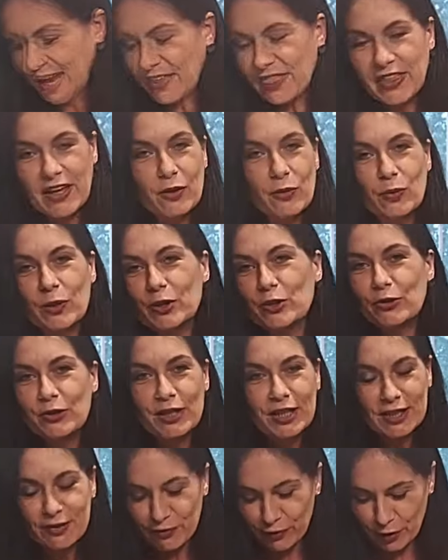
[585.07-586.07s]
I think when you
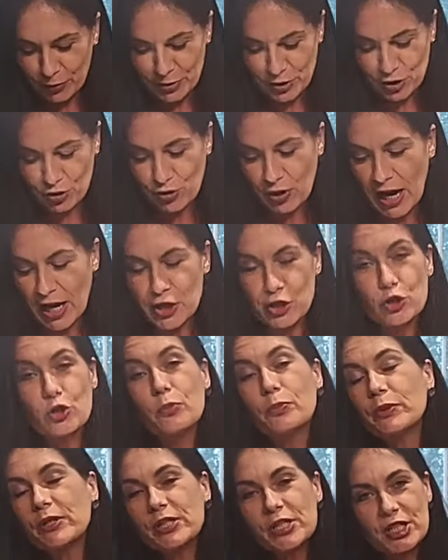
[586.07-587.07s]
eat from scratch,
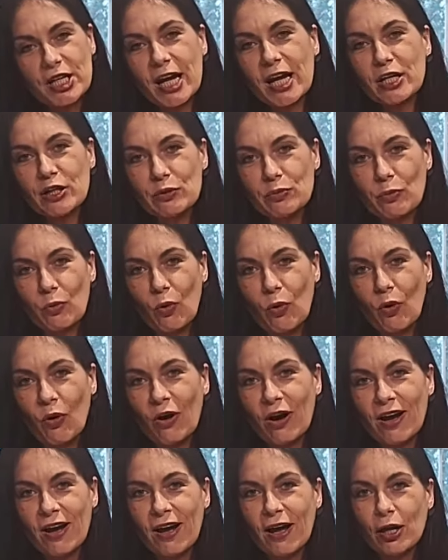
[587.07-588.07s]
you appreciate more,